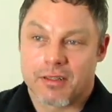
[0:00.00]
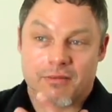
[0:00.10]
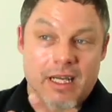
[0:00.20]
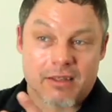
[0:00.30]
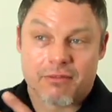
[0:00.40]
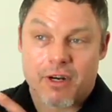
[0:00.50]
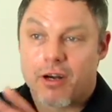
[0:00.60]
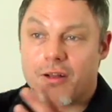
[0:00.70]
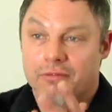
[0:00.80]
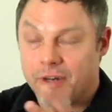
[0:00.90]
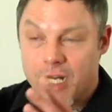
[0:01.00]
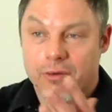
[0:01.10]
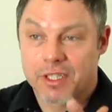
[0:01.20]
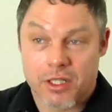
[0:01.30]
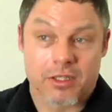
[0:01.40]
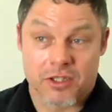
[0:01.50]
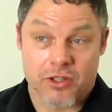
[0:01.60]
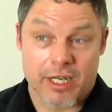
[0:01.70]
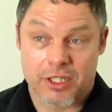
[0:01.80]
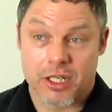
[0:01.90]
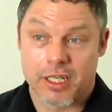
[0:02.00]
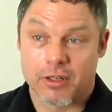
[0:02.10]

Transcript: and follow a certain structure